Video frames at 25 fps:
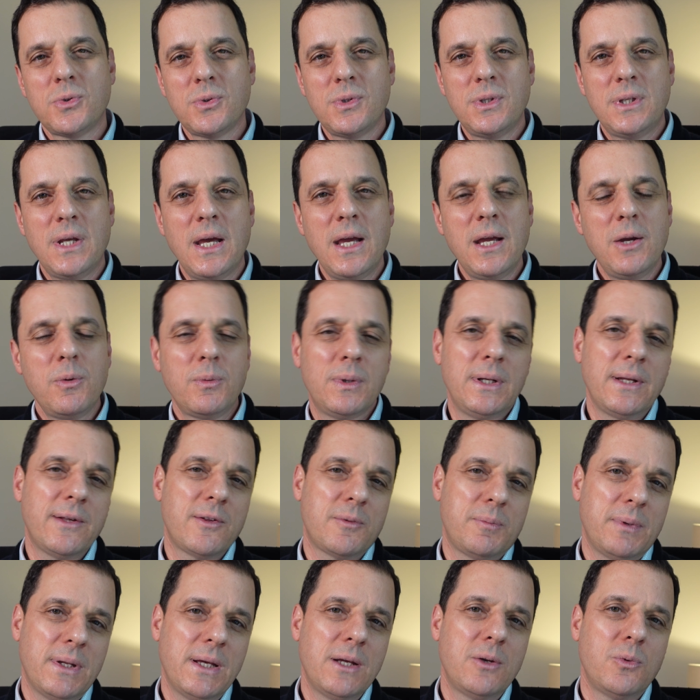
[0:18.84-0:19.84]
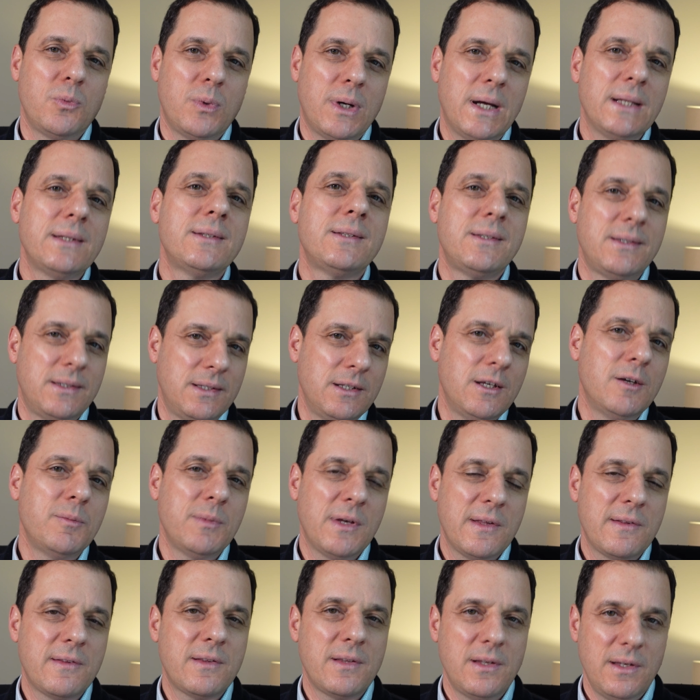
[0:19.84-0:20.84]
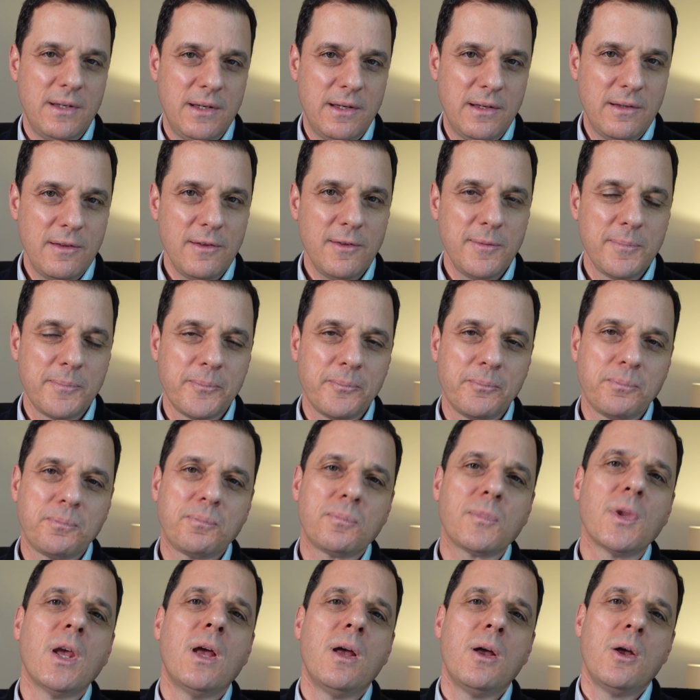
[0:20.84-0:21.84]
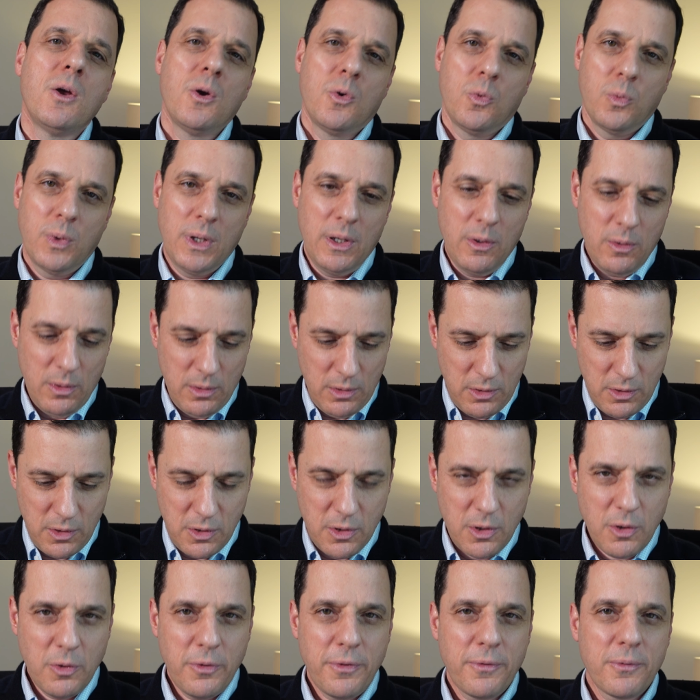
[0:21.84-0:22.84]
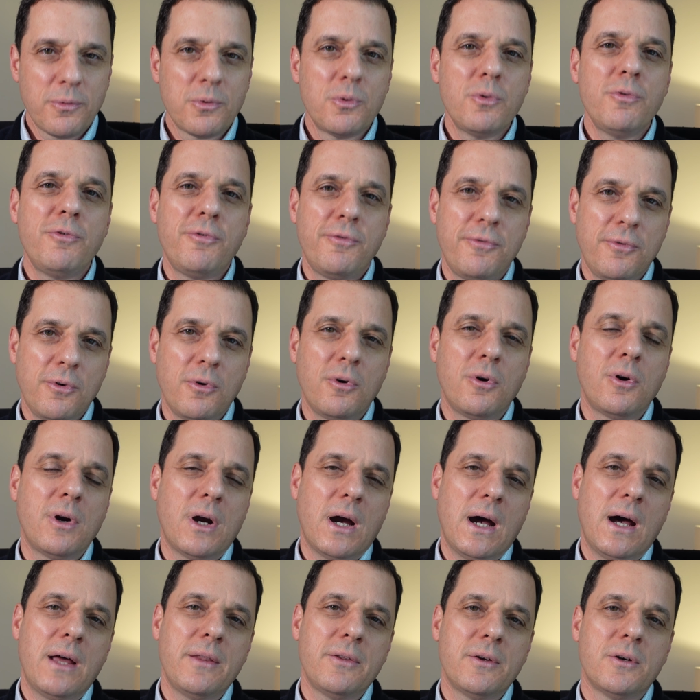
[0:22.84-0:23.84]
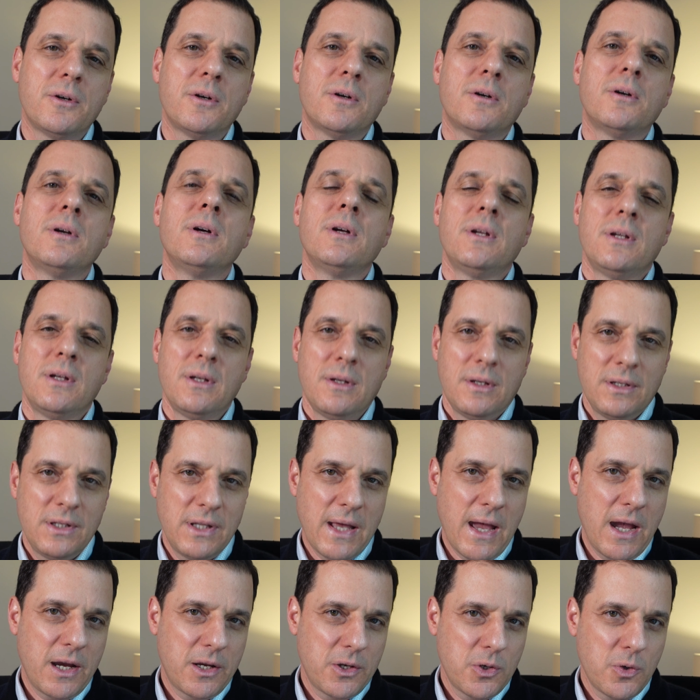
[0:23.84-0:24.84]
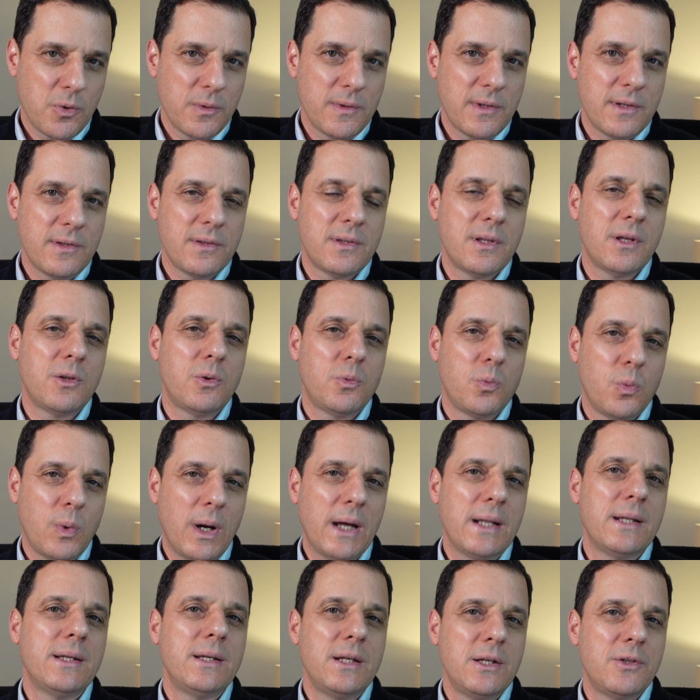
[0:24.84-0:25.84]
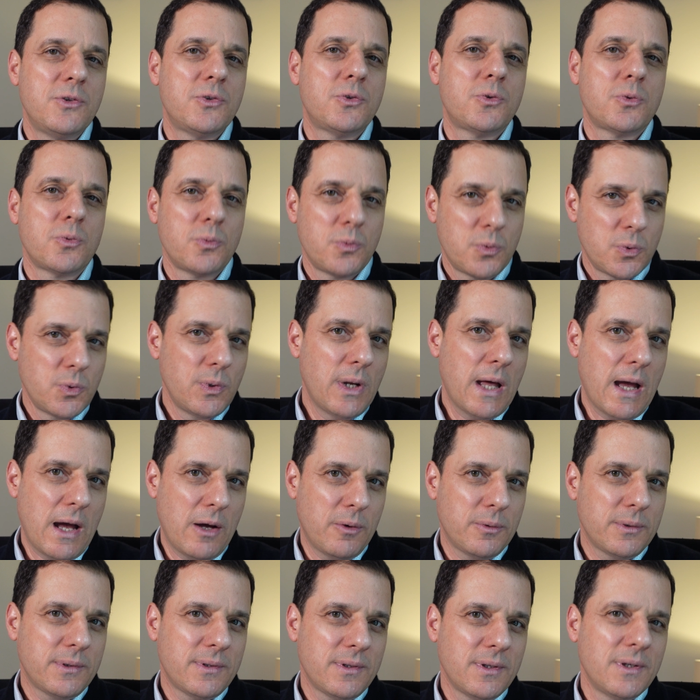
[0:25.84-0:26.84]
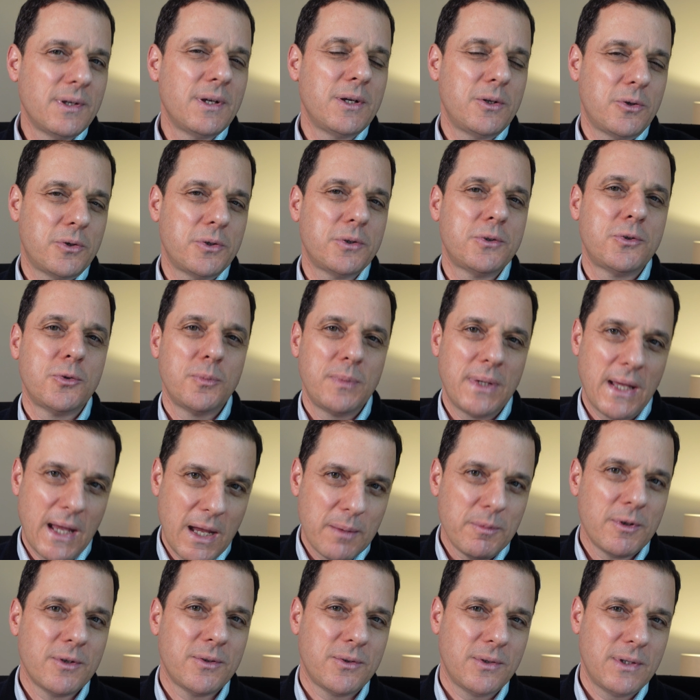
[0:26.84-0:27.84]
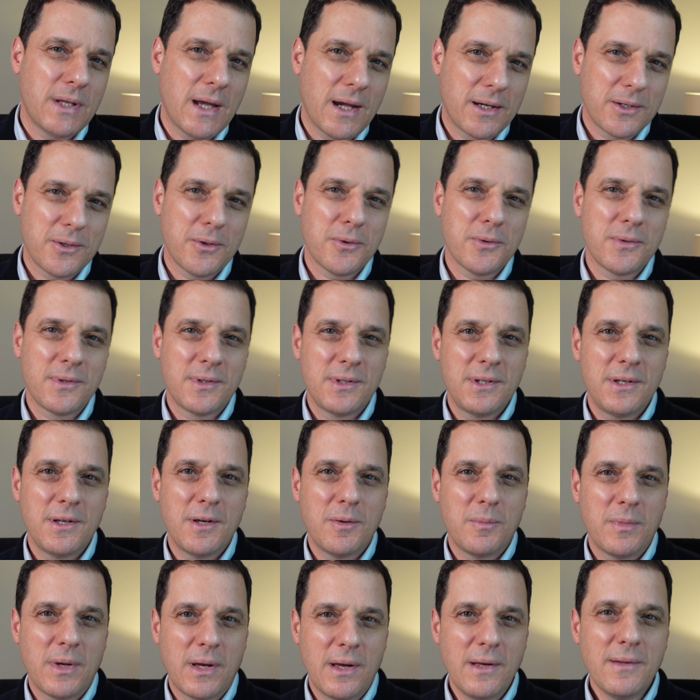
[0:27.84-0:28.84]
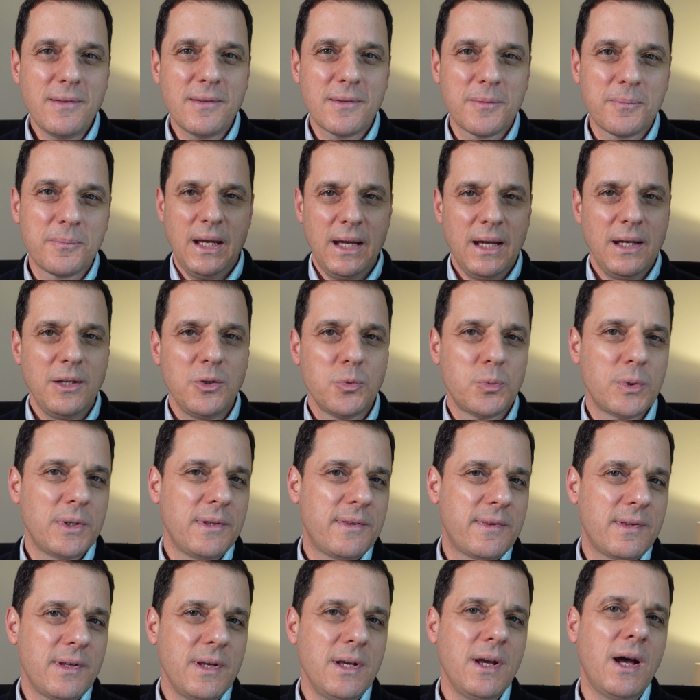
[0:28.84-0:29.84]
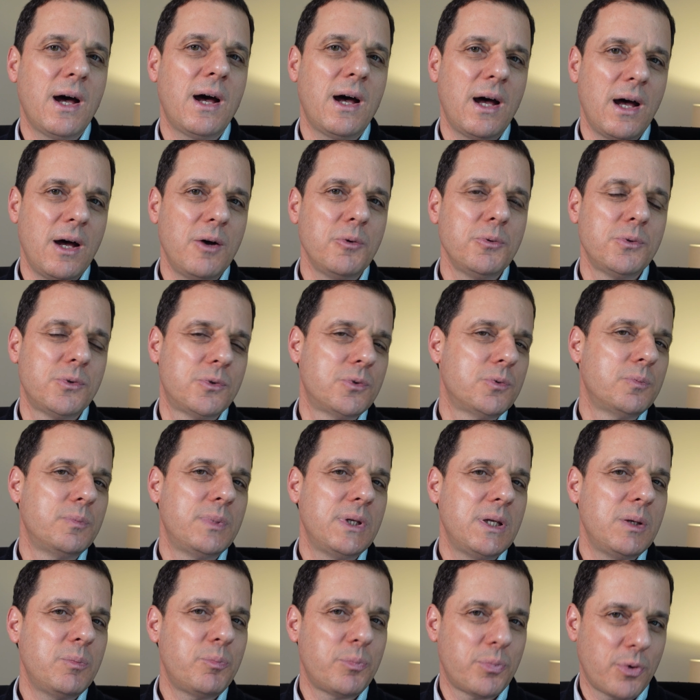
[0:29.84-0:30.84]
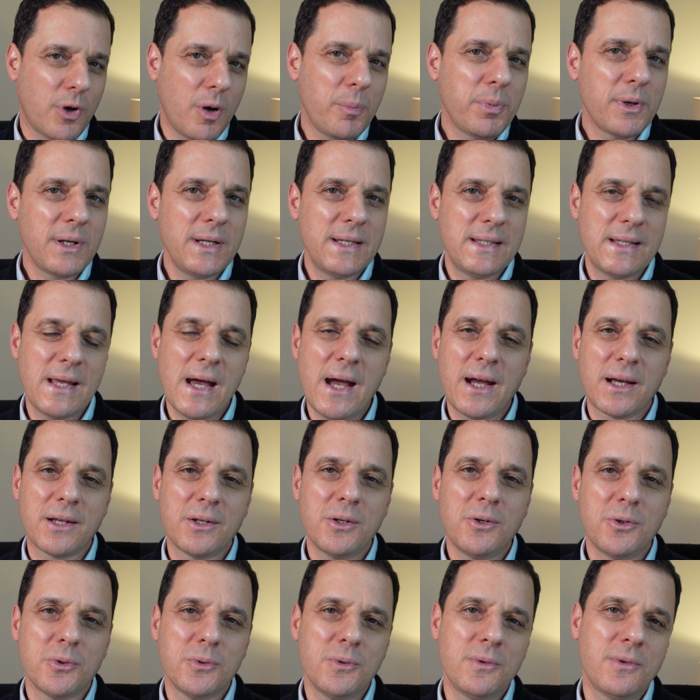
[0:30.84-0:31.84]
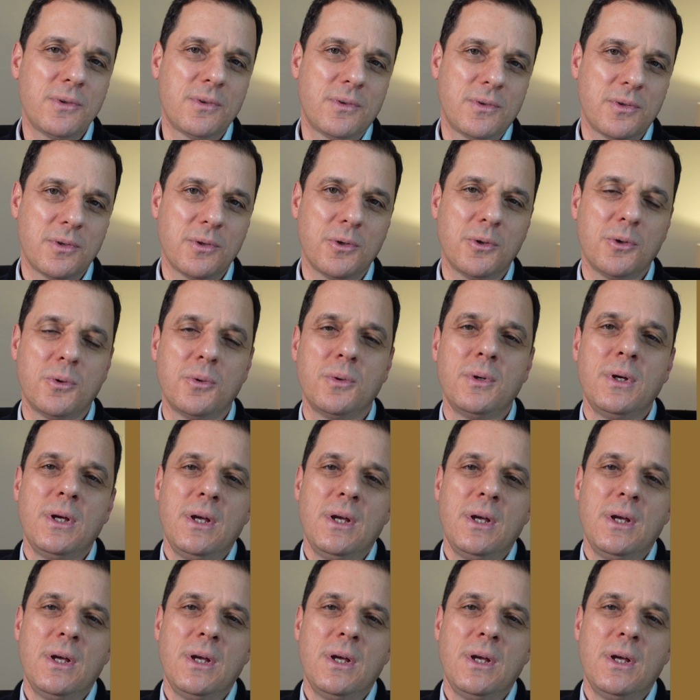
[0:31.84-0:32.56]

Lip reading: today we'll explain what TMS is. We'll go through 4 other diagnoses that one needs to rule out in order to be able to diagnose TMS, and we'll see how to be properly diagnosed so